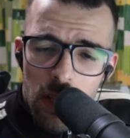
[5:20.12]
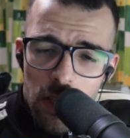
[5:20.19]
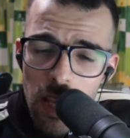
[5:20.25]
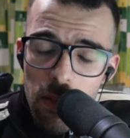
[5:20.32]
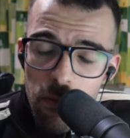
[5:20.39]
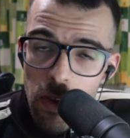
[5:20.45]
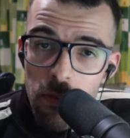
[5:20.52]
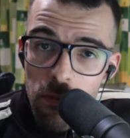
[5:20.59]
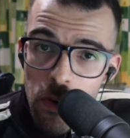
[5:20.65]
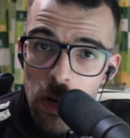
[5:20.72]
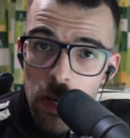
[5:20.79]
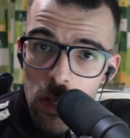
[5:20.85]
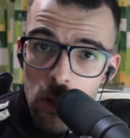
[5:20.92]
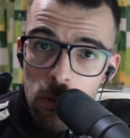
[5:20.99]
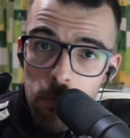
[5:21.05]
gave a
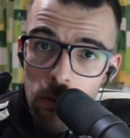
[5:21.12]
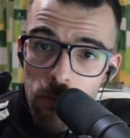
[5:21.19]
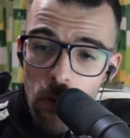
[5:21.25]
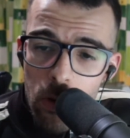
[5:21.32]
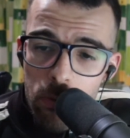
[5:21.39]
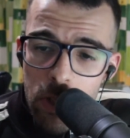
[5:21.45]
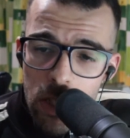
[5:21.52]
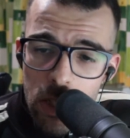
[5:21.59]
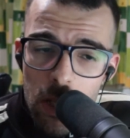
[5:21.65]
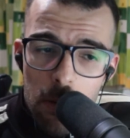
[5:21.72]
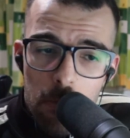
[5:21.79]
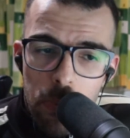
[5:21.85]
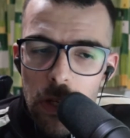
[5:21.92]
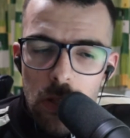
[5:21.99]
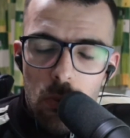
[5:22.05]
very good performance,
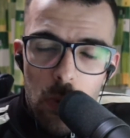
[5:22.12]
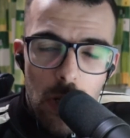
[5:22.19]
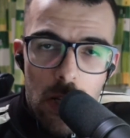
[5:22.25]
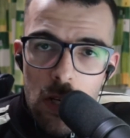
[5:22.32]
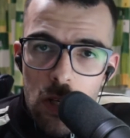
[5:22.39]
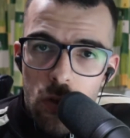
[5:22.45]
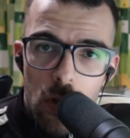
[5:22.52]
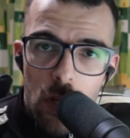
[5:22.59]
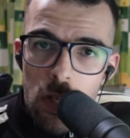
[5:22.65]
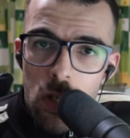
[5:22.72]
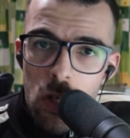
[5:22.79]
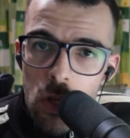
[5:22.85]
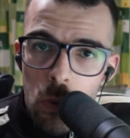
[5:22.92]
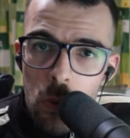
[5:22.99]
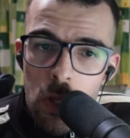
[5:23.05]
but we literally
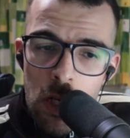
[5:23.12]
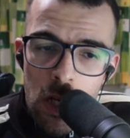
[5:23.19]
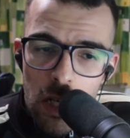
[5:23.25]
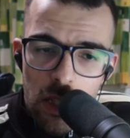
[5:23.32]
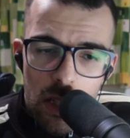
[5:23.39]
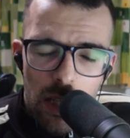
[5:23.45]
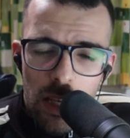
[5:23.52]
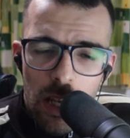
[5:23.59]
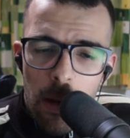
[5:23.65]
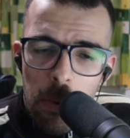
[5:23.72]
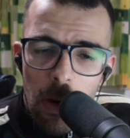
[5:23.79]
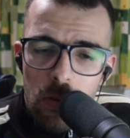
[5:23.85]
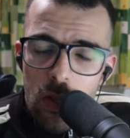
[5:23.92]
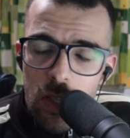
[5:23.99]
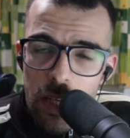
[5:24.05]
knew nothing
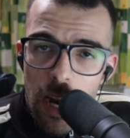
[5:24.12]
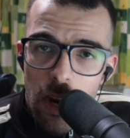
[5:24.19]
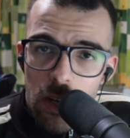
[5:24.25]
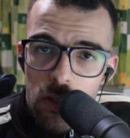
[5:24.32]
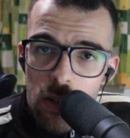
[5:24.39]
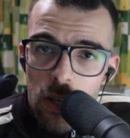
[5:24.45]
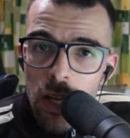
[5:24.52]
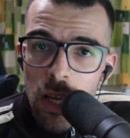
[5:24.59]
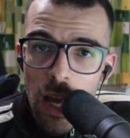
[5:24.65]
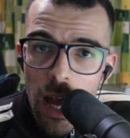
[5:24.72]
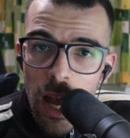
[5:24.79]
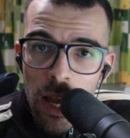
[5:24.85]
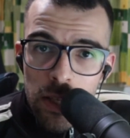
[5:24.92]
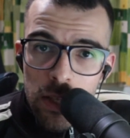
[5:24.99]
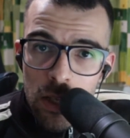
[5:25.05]
about his character
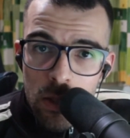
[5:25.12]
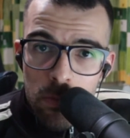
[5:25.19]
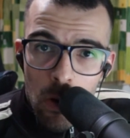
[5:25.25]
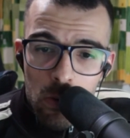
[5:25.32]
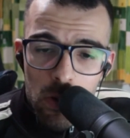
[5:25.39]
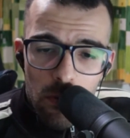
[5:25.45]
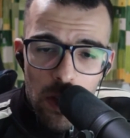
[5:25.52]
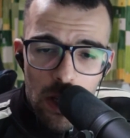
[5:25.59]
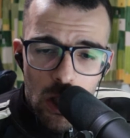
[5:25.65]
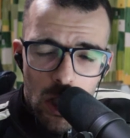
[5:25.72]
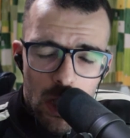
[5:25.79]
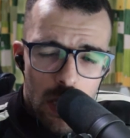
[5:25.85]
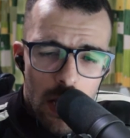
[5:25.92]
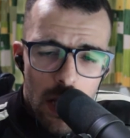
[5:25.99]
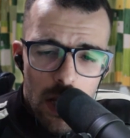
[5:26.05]
and his
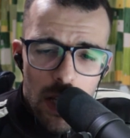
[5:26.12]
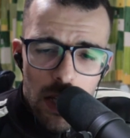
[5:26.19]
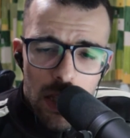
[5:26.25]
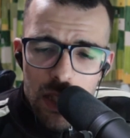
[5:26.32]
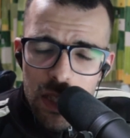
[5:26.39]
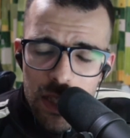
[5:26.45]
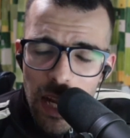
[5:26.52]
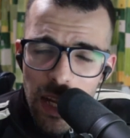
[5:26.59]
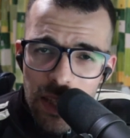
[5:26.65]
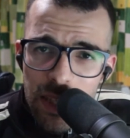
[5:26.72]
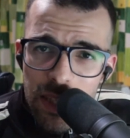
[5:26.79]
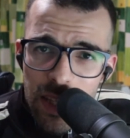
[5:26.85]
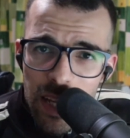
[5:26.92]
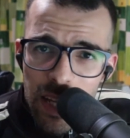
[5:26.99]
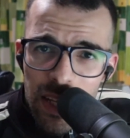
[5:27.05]
motivations. It is sad to
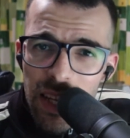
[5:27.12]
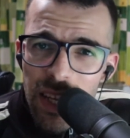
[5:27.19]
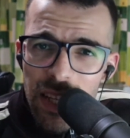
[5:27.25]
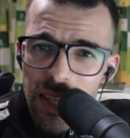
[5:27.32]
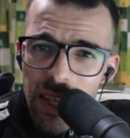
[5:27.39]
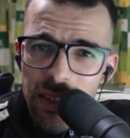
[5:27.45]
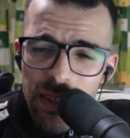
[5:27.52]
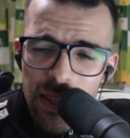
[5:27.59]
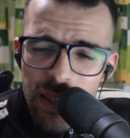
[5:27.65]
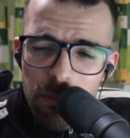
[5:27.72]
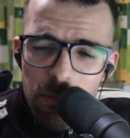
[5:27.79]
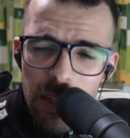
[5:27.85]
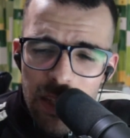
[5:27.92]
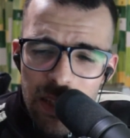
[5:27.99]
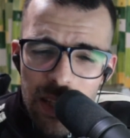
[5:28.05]
say that this
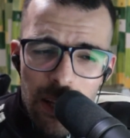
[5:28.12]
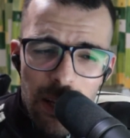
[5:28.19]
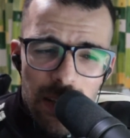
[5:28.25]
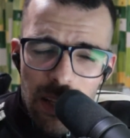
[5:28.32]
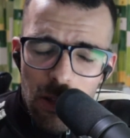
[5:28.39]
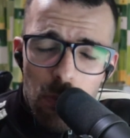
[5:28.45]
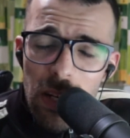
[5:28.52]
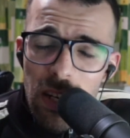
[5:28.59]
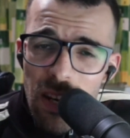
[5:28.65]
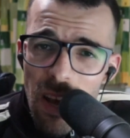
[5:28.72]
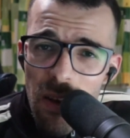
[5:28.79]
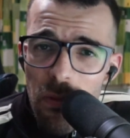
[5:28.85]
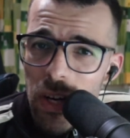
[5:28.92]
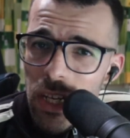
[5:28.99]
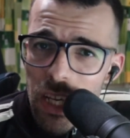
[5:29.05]
means that we
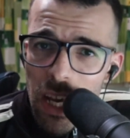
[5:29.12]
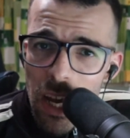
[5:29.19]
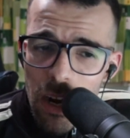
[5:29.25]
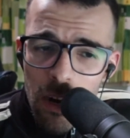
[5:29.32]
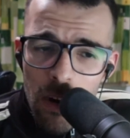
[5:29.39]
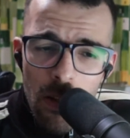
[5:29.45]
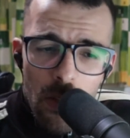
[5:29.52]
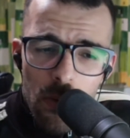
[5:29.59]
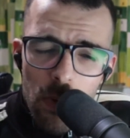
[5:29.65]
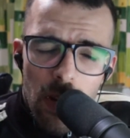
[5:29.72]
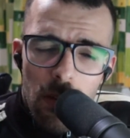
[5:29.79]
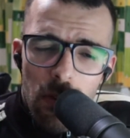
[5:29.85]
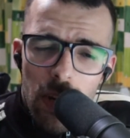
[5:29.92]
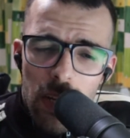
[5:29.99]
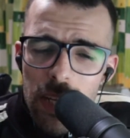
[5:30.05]
never care
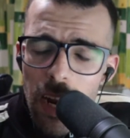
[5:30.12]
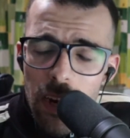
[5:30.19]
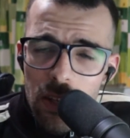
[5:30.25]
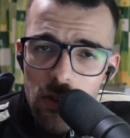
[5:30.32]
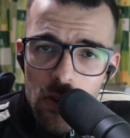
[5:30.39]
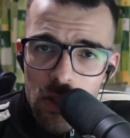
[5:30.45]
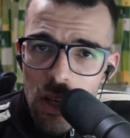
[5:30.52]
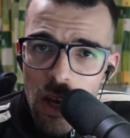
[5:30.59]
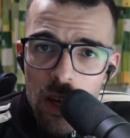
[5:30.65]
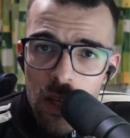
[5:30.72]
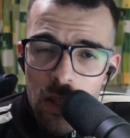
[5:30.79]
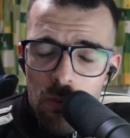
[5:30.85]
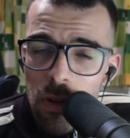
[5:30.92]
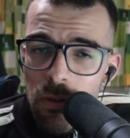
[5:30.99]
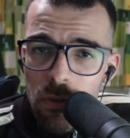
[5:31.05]
whenever a character
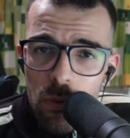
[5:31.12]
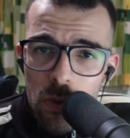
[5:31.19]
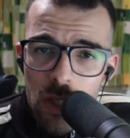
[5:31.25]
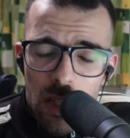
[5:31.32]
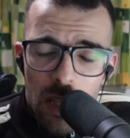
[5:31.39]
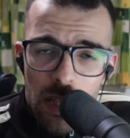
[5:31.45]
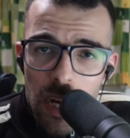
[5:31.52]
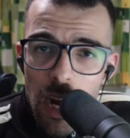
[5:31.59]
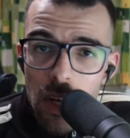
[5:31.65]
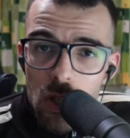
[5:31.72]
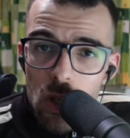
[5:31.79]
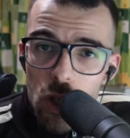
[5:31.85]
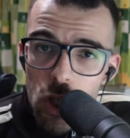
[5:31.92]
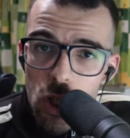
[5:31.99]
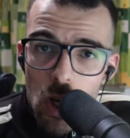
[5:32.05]
dies, whenever we see a
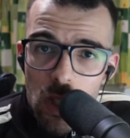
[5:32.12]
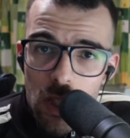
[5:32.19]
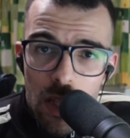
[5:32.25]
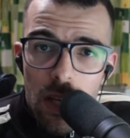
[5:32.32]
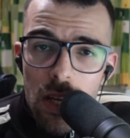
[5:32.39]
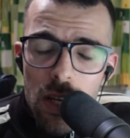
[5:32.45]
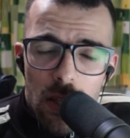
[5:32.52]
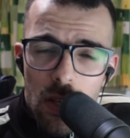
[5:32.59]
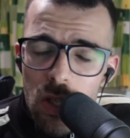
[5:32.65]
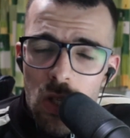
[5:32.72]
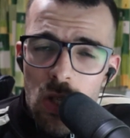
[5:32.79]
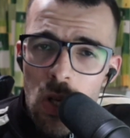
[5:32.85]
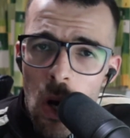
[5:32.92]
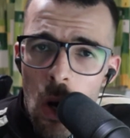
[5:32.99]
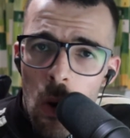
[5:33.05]
character shot. There's
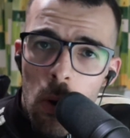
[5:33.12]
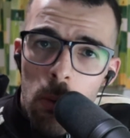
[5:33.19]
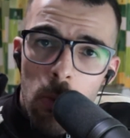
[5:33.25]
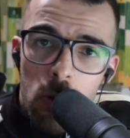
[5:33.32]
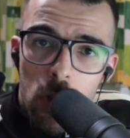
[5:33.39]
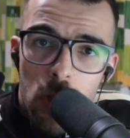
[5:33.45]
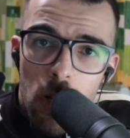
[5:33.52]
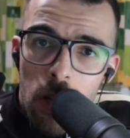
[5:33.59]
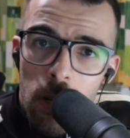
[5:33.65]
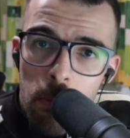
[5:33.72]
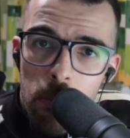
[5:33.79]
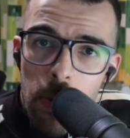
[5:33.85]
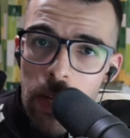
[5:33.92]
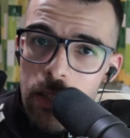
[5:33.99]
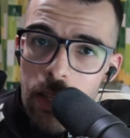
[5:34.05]
no emotional
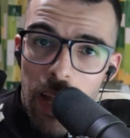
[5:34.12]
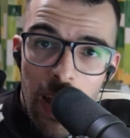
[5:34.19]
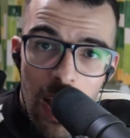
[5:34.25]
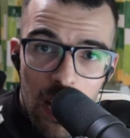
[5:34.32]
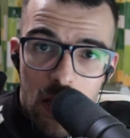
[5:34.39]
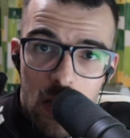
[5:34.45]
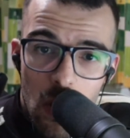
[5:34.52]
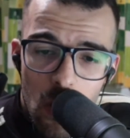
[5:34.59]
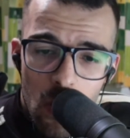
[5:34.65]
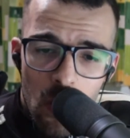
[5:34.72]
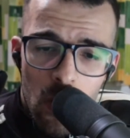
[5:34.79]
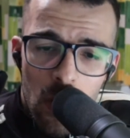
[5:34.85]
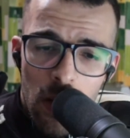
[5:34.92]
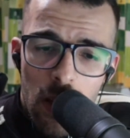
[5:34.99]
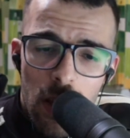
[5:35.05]
impact at
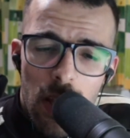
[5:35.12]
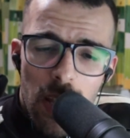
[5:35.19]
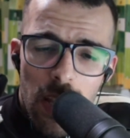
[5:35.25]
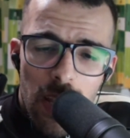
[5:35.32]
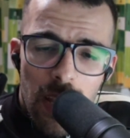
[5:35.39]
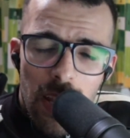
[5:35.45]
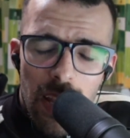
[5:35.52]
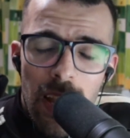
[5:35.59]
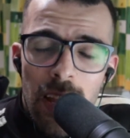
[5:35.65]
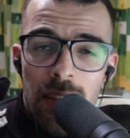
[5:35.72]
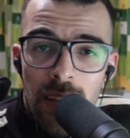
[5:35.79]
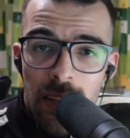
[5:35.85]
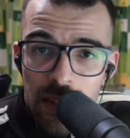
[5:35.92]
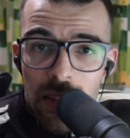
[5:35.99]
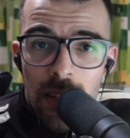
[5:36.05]
all.
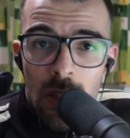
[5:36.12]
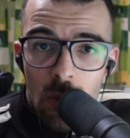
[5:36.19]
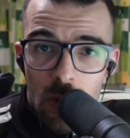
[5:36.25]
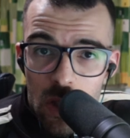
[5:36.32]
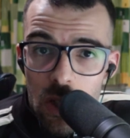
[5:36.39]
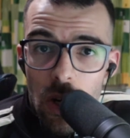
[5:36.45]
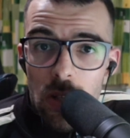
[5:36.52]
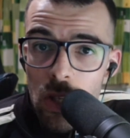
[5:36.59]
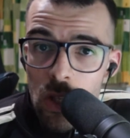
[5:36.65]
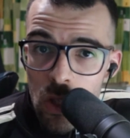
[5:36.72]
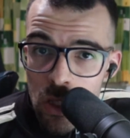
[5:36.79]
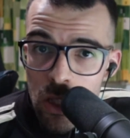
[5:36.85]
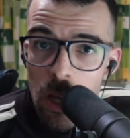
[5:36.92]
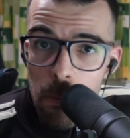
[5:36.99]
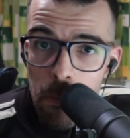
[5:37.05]
And I think you are starting
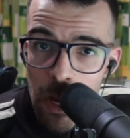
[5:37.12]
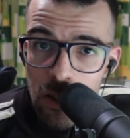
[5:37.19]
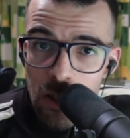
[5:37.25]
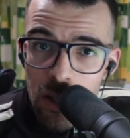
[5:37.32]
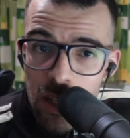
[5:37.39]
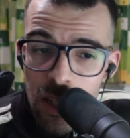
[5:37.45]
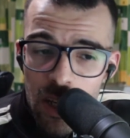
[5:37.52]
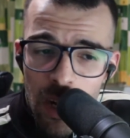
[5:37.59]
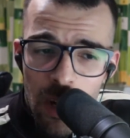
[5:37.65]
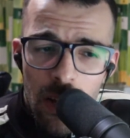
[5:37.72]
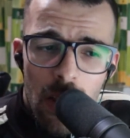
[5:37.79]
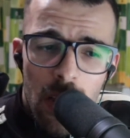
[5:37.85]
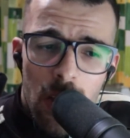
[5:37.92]
to see a pattern here.